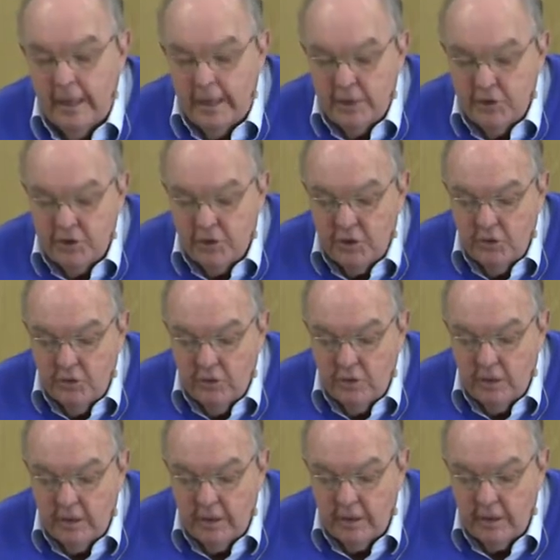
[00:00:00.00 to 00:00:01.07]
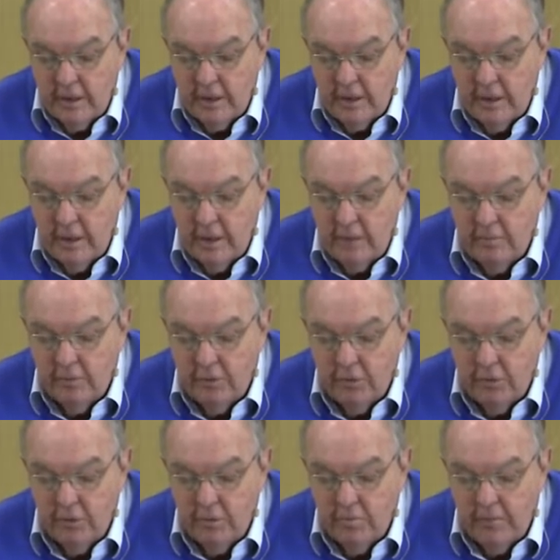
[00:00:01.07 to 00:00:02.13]
And two young
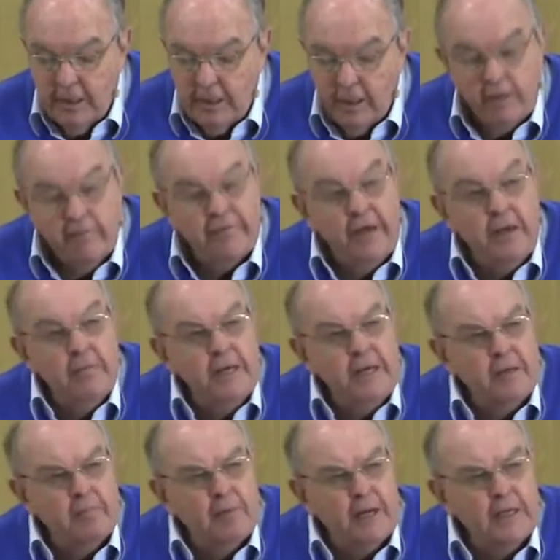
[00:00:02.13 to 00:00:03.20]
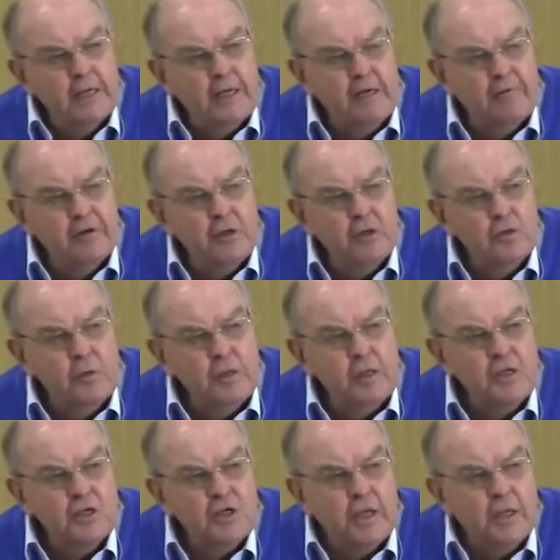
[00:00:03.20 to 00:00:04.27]
Hebrew men, if they made a blood covenant with
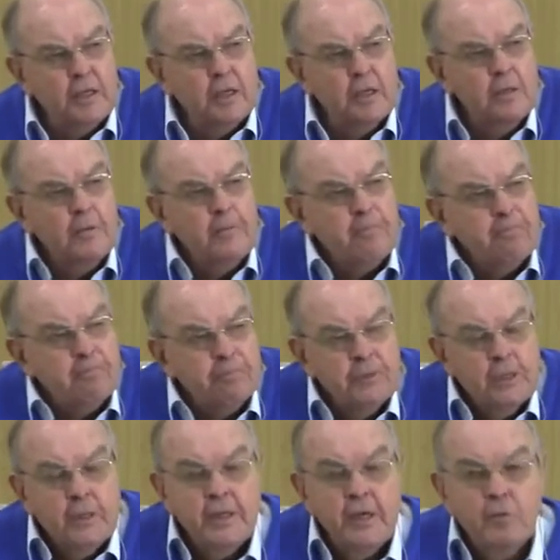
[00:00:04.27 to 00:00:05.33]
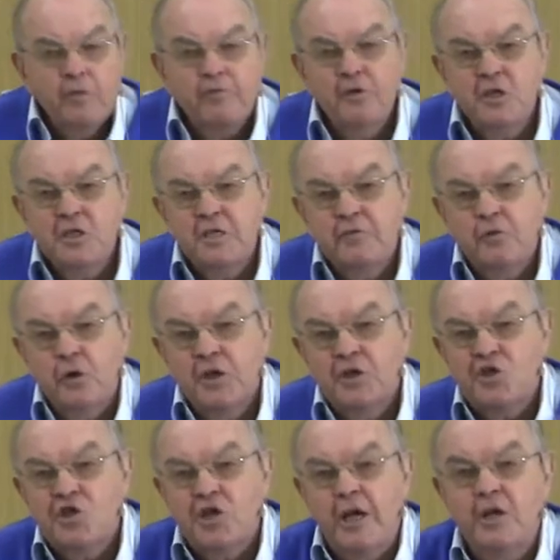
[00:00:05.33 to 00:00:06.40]
each other, they would first of all
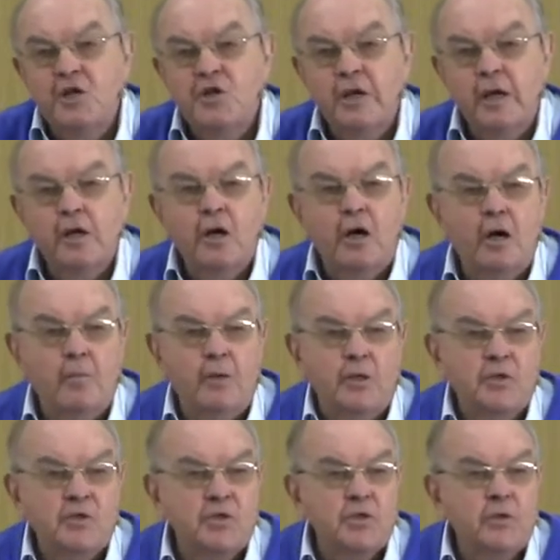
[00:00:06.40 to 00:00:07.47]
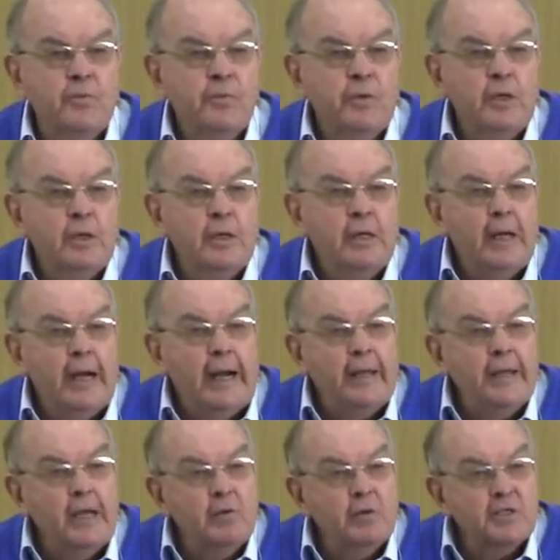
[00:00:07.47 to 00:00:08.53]
exchange their garments.
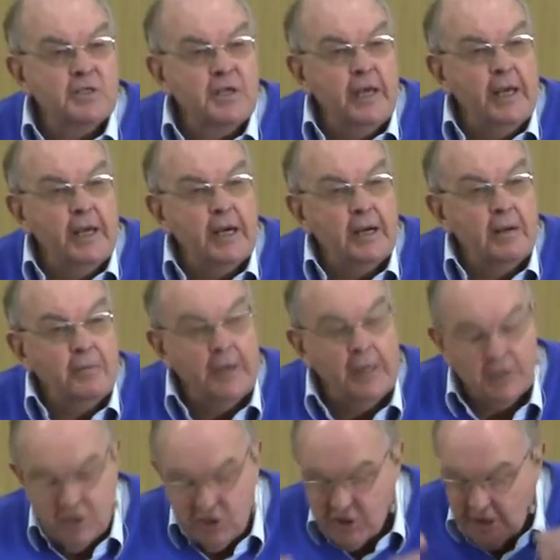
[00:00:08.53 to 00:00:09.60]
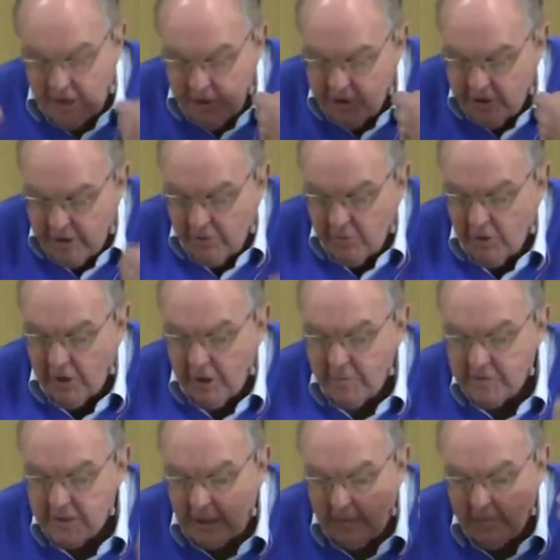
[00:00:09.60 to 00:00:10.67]
And they were saying, exchange their
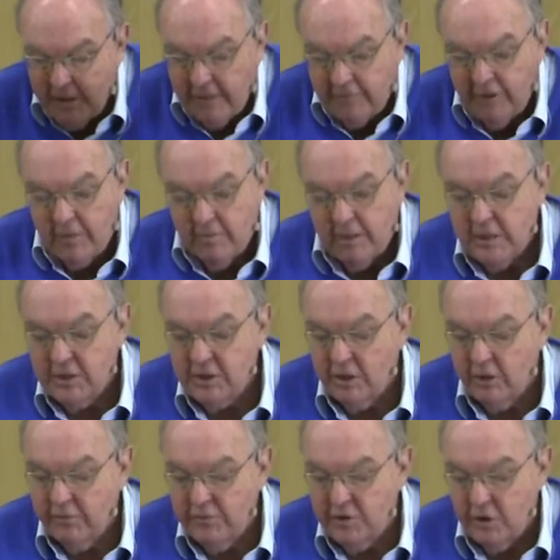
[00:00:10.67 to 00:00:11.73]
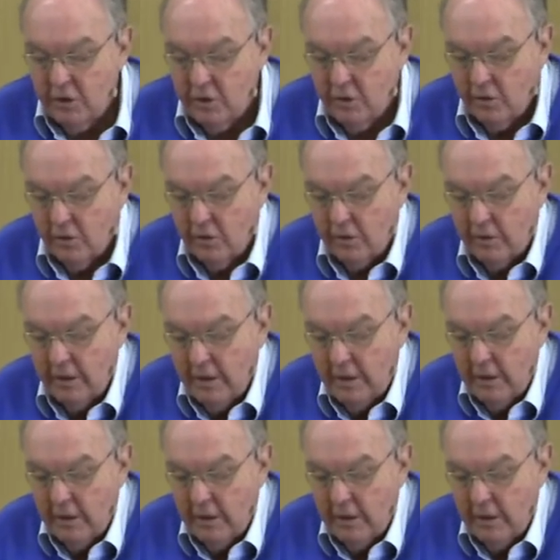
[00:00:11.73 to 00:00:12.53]
robes, I'm giving myself to you.